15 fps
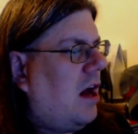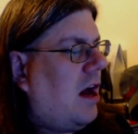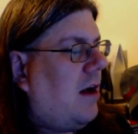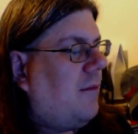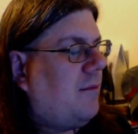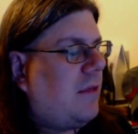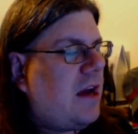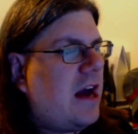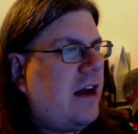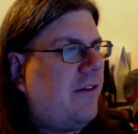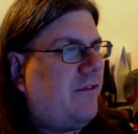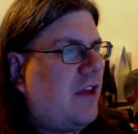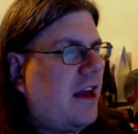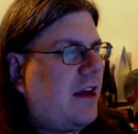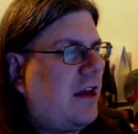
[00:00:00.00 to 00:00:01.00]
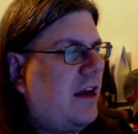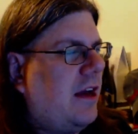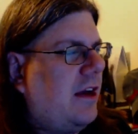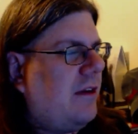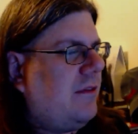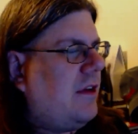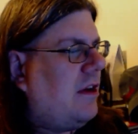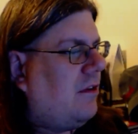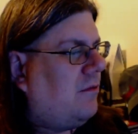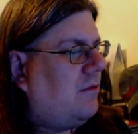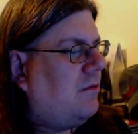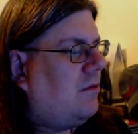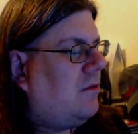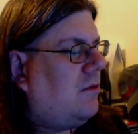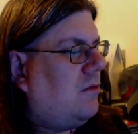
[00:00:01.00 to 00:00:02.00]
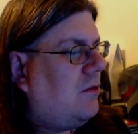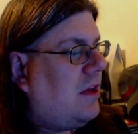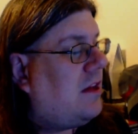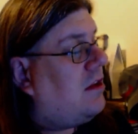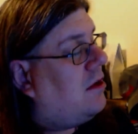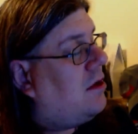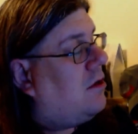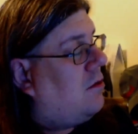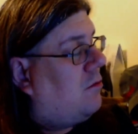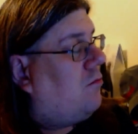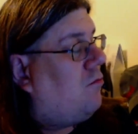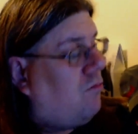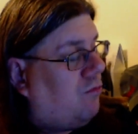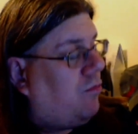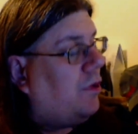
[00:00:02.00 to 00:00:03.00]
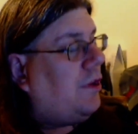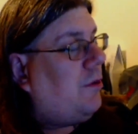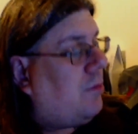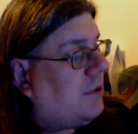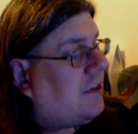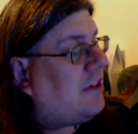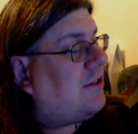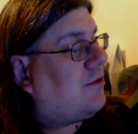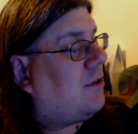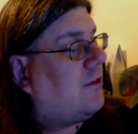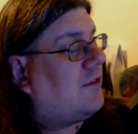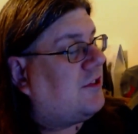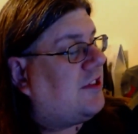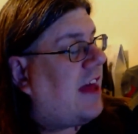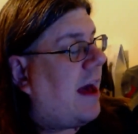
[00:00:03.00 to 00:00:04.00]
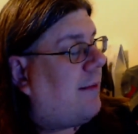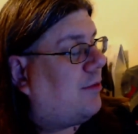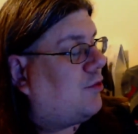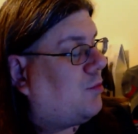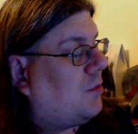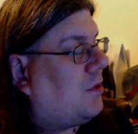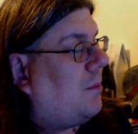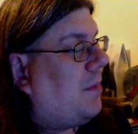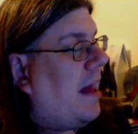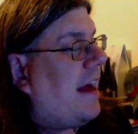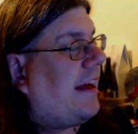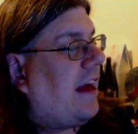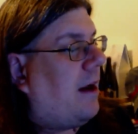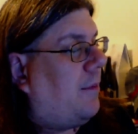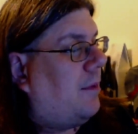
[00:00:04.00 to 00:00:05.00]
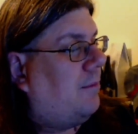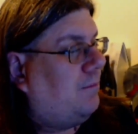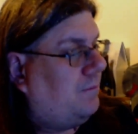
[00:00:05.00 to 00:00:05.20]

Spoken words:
Kind of like, that really what they sort of established with the Black Album.